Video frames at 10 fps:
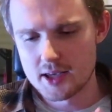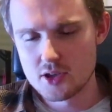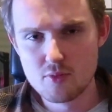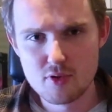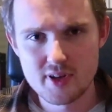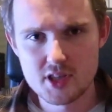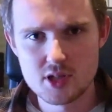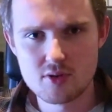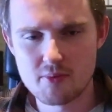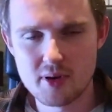You move
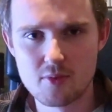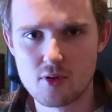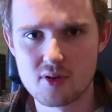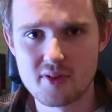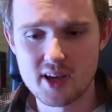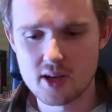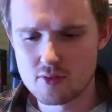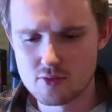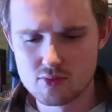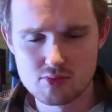into a bit more of a
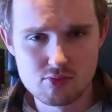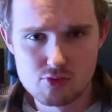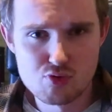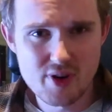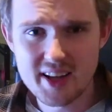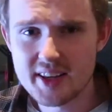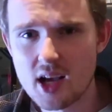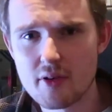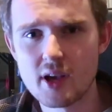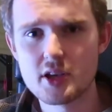rainy
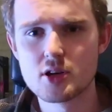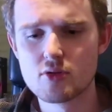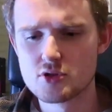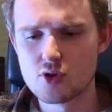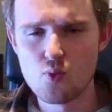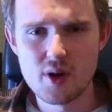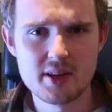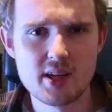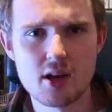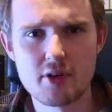area, you go into a
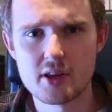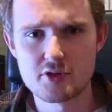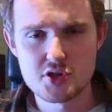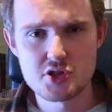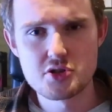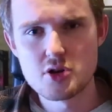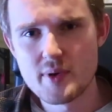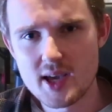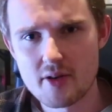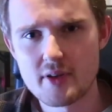windy area, there's a
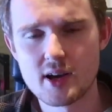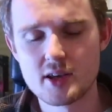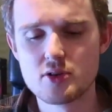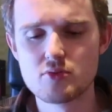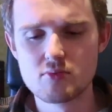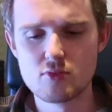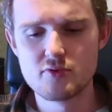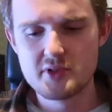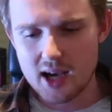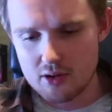snowy area, you
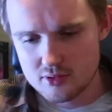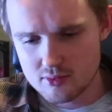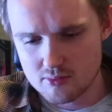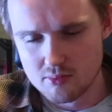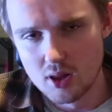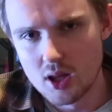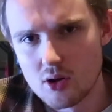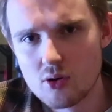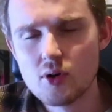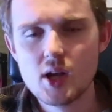move down
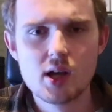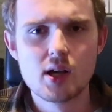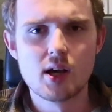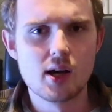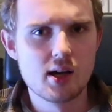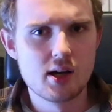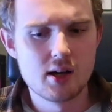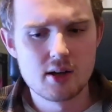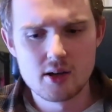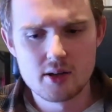below.
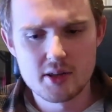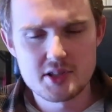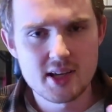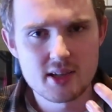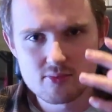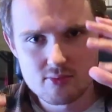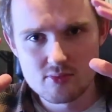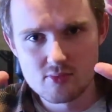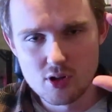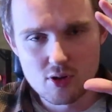There's like,
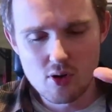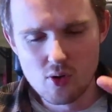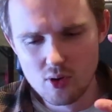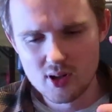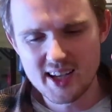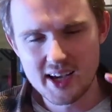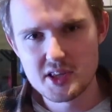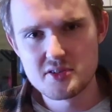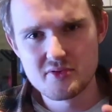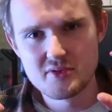you know, all
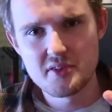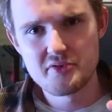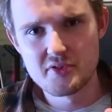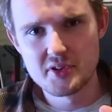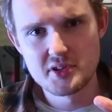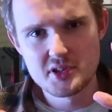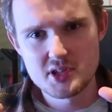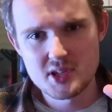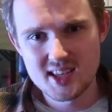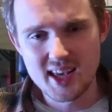kinds of
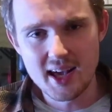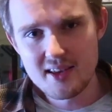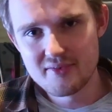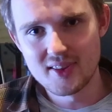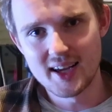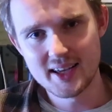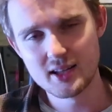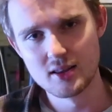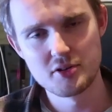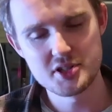different cave-like
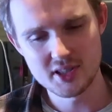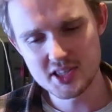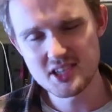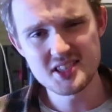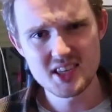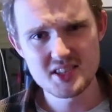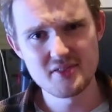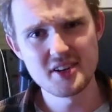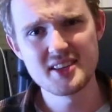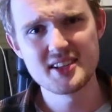looks, and it's
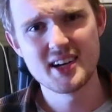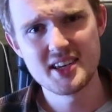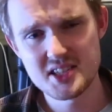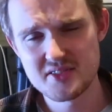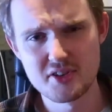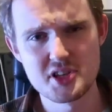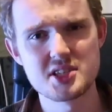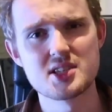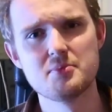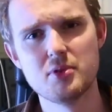very nice, it's very
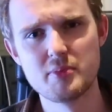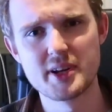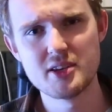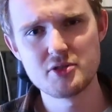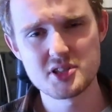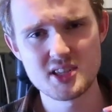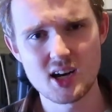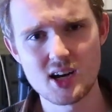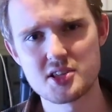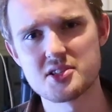simple, but it uses the
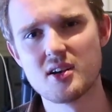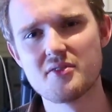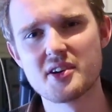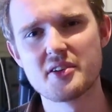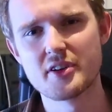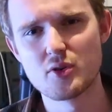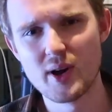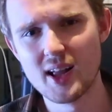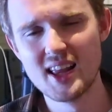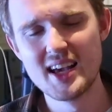art style very
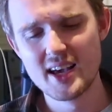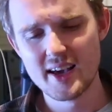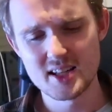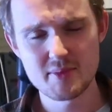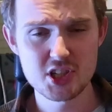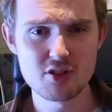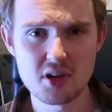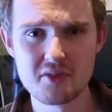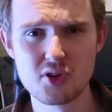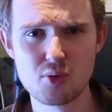well, and I'm actually
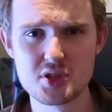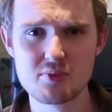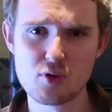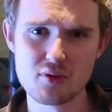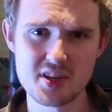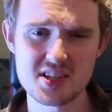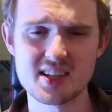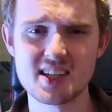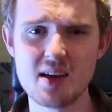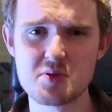looking forward to more of these
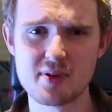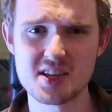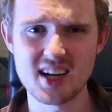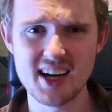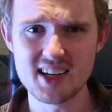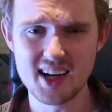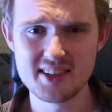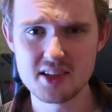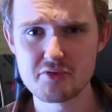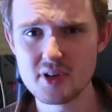kind of games because I
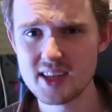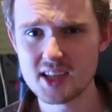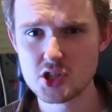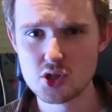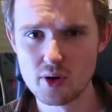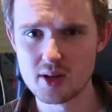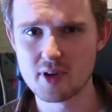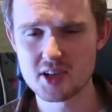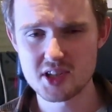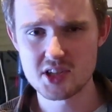did really enjoy it
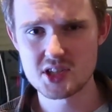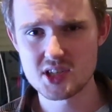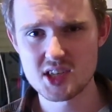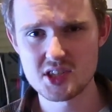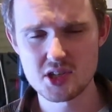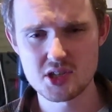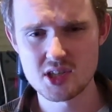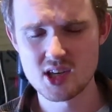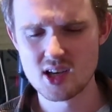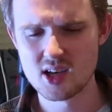because it's
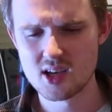just